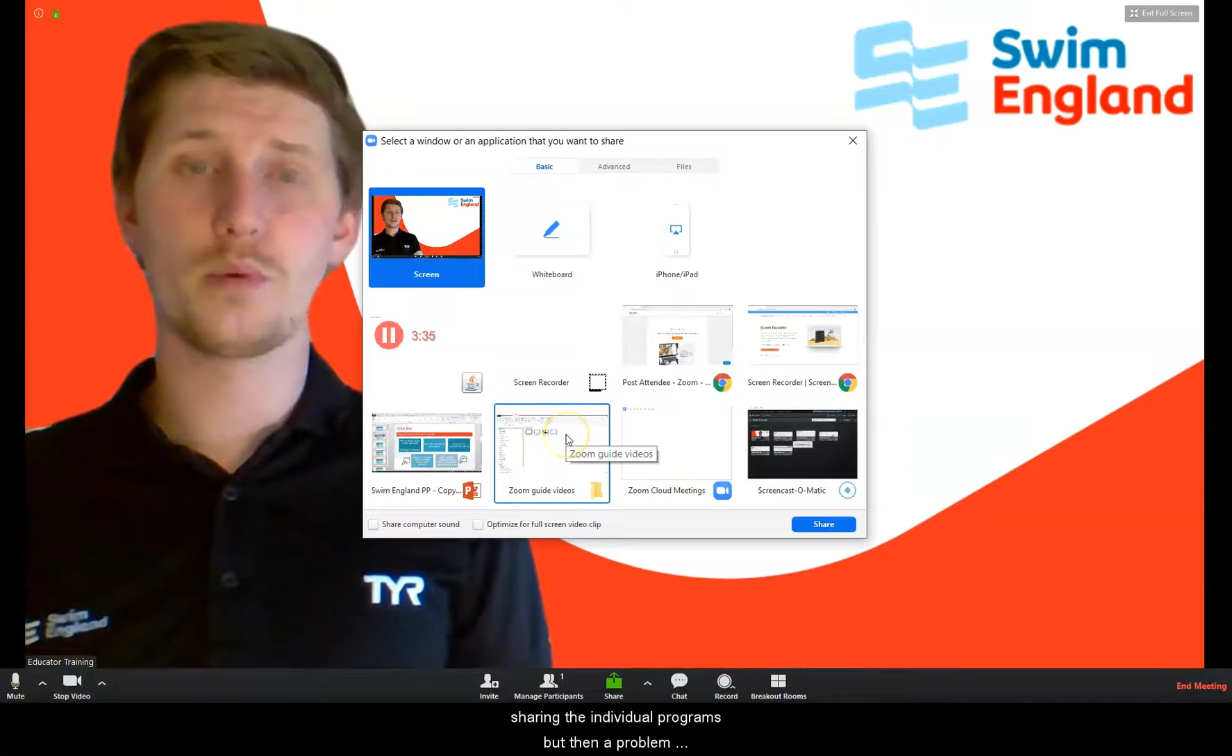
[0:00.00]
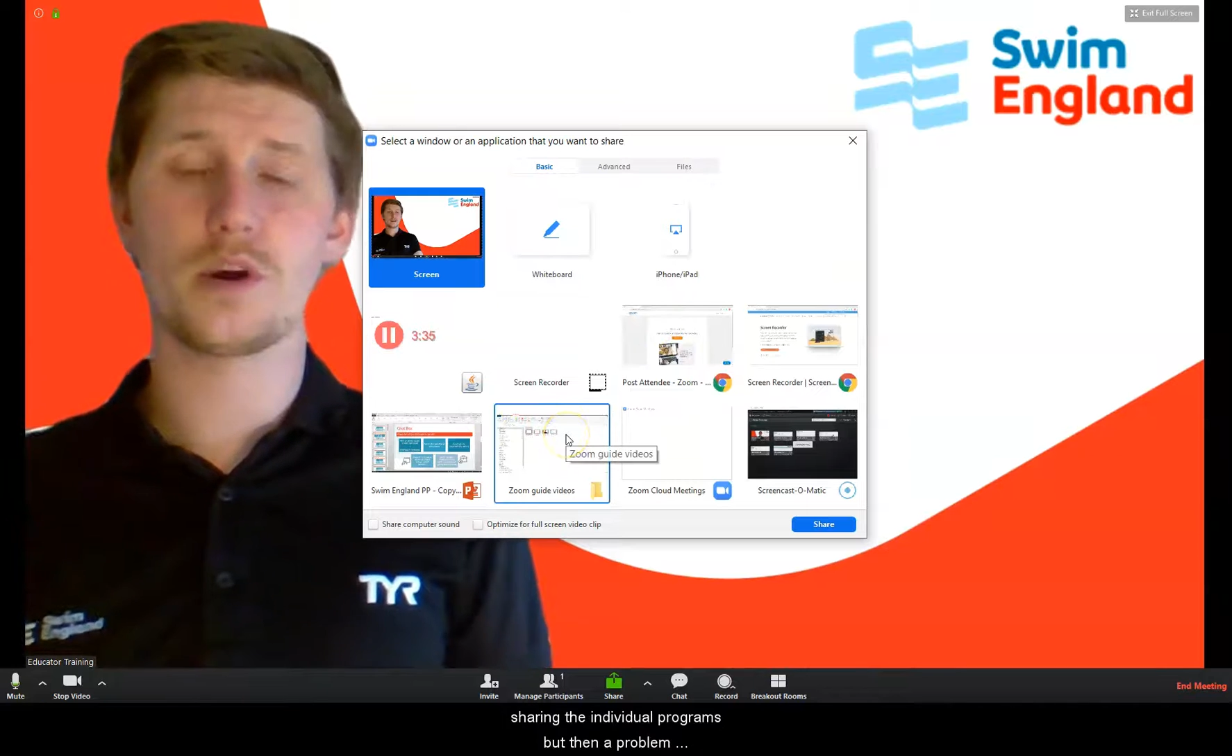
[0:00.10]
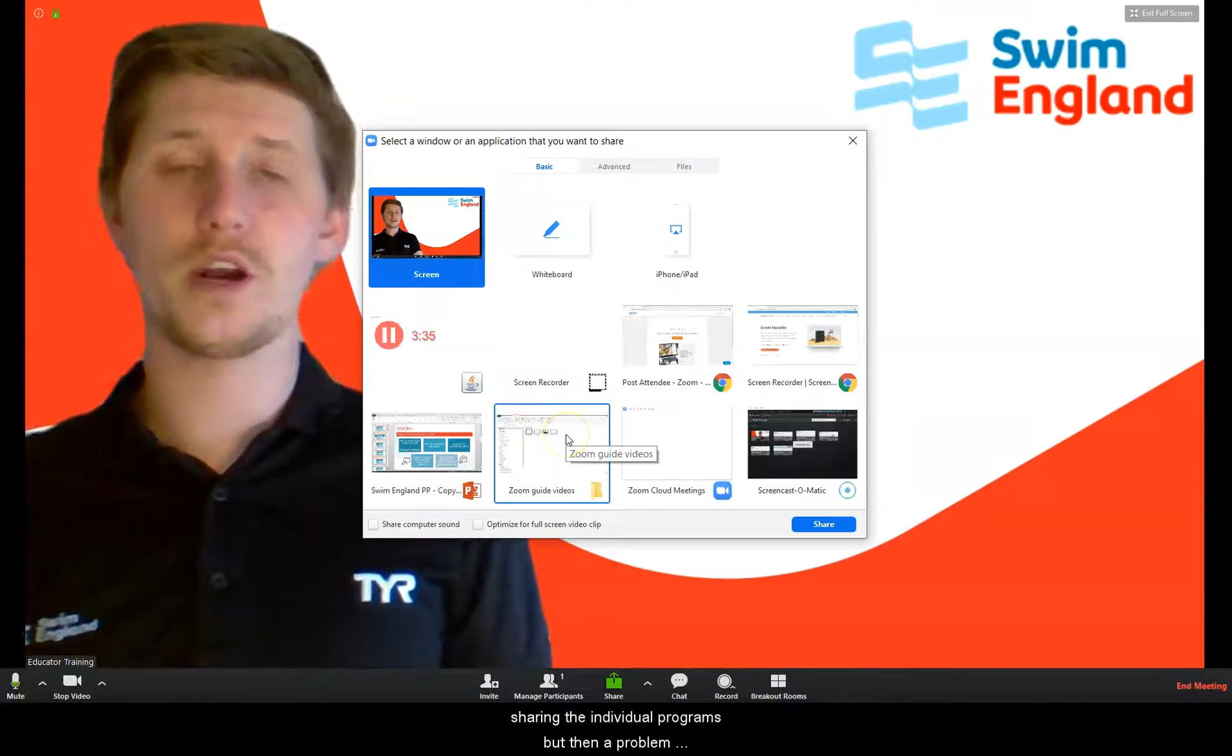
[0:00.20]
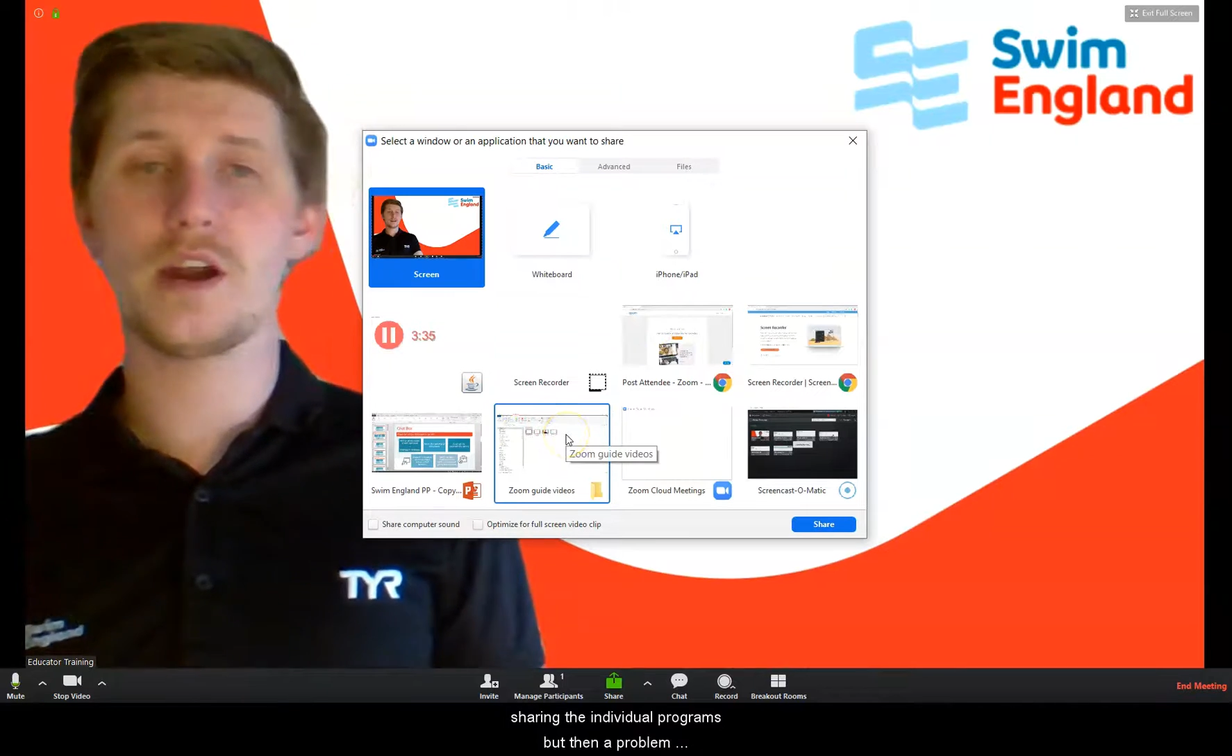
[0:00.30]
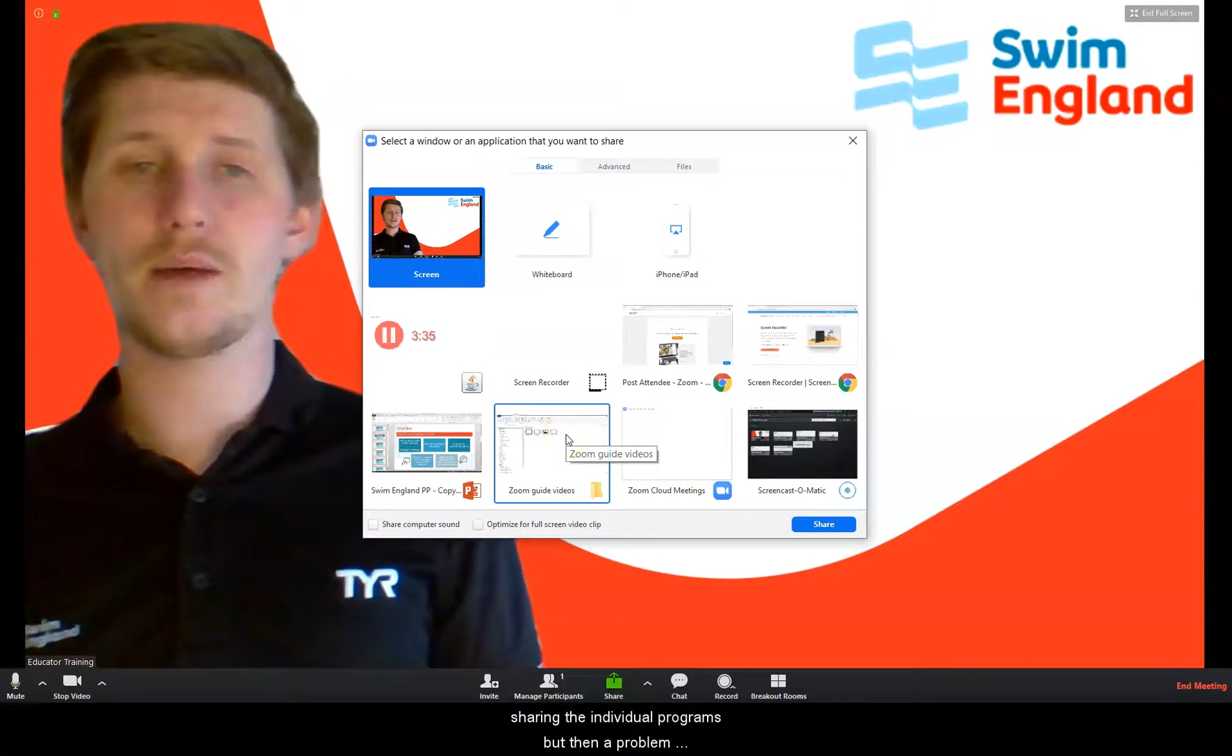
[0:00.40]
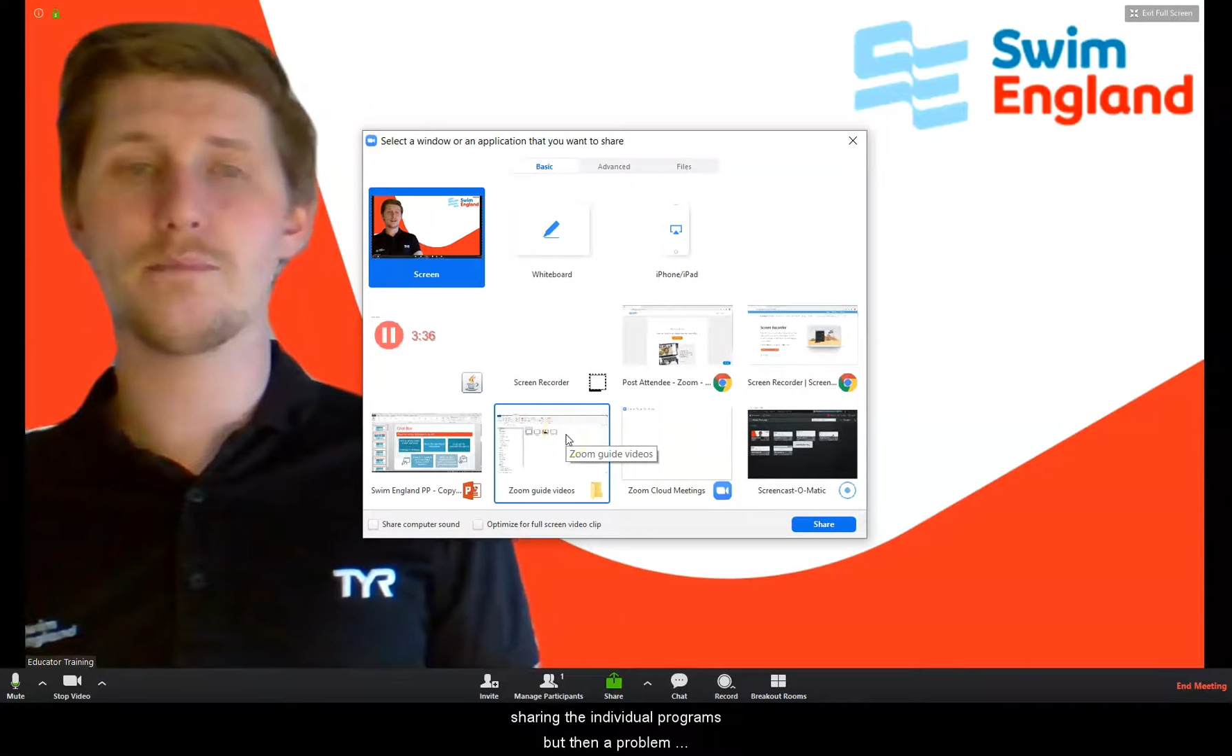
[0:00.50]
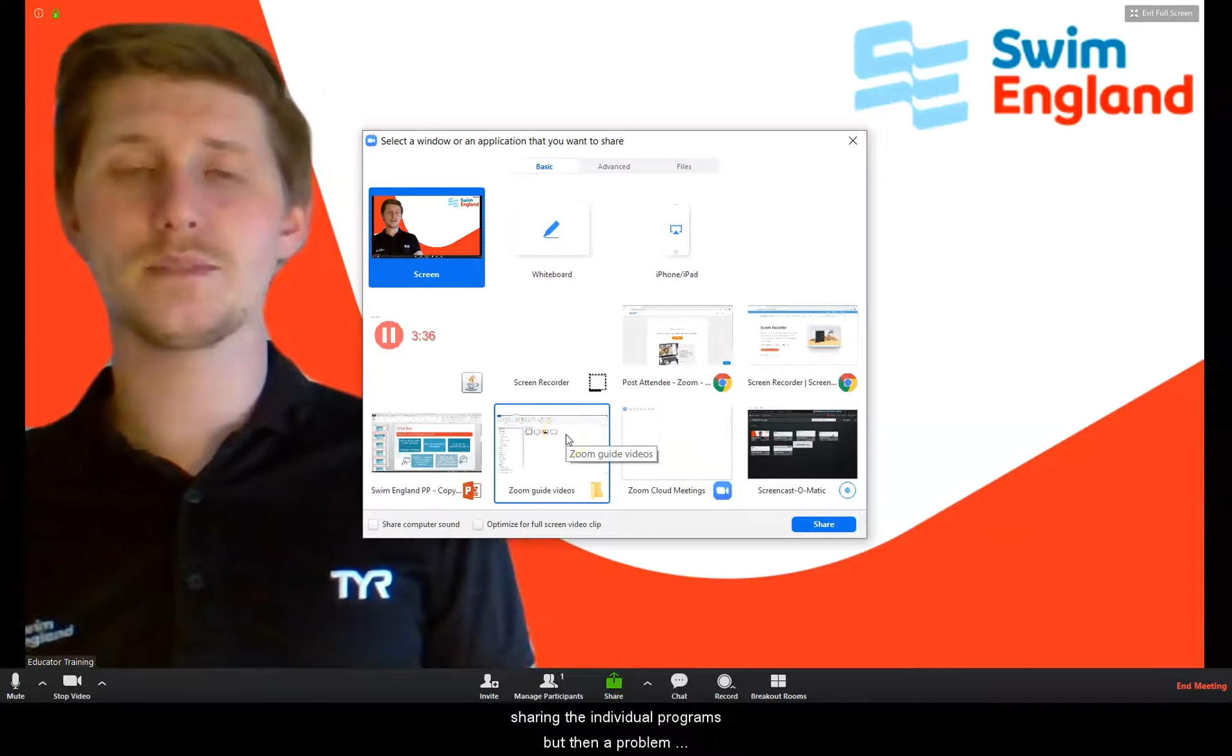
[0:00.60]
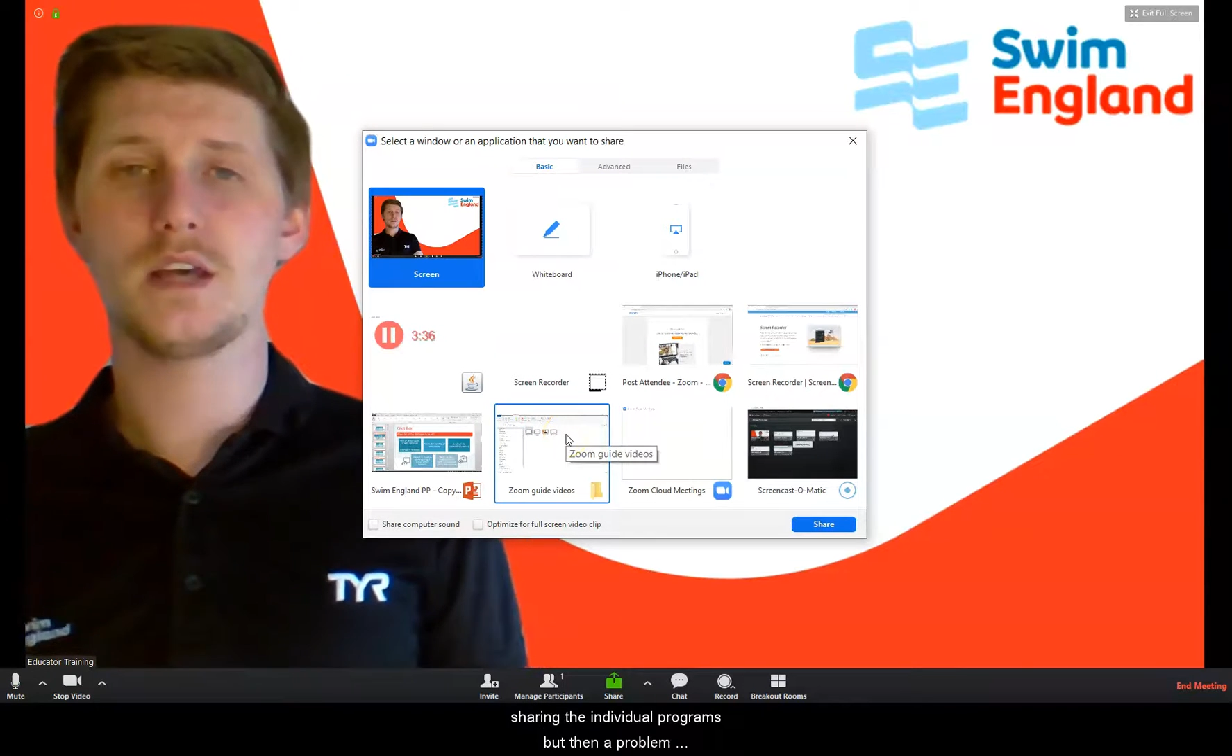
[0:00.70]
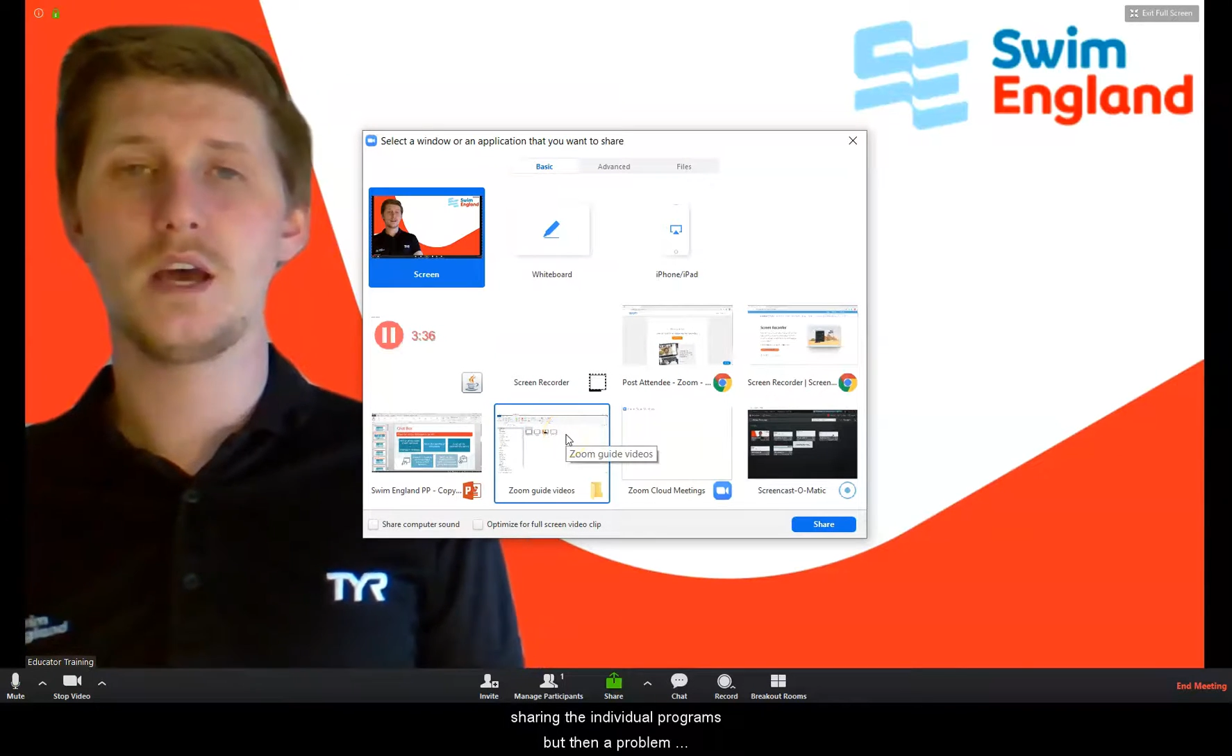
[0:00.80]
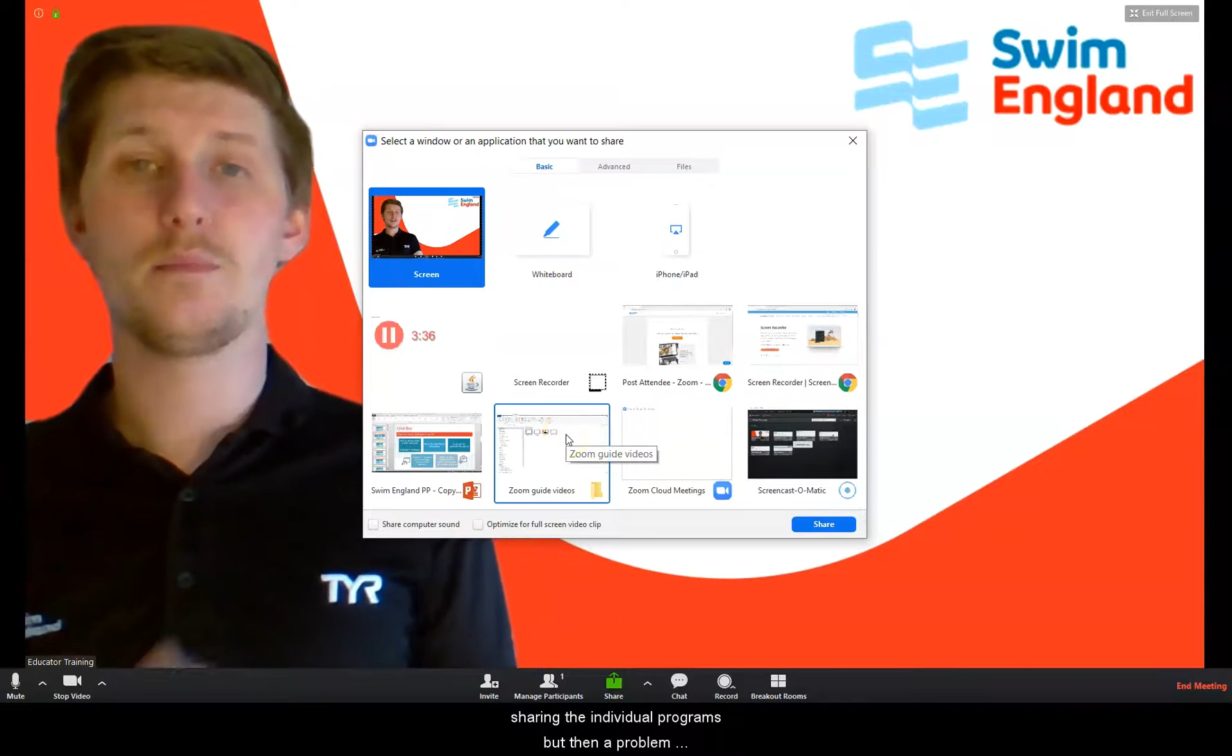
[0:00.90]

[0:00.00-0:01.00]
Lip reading: programs.